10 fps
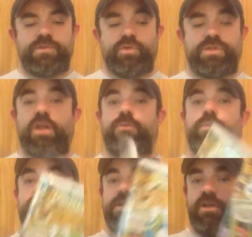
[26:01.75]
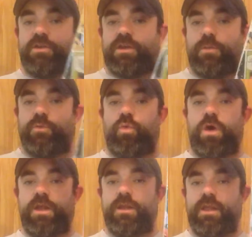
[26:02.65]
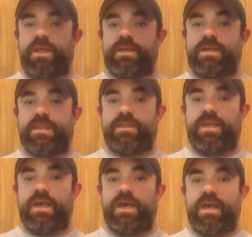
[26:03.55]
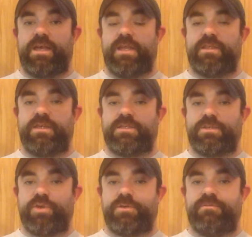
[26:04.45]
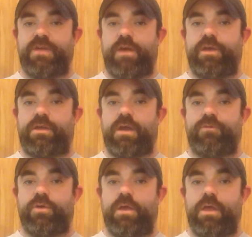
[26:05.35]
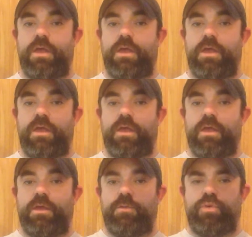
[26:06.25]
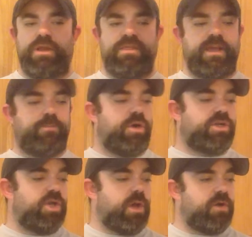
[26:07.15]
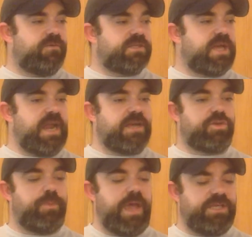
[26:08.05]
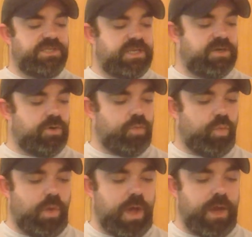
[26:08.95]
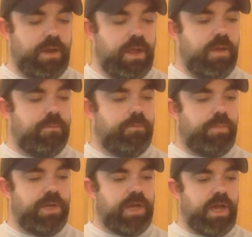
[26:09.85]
Donald Duck number 1. I got the subscription variant cover. Pretty thick book too. I don't know if it's got extra pages in it or what, but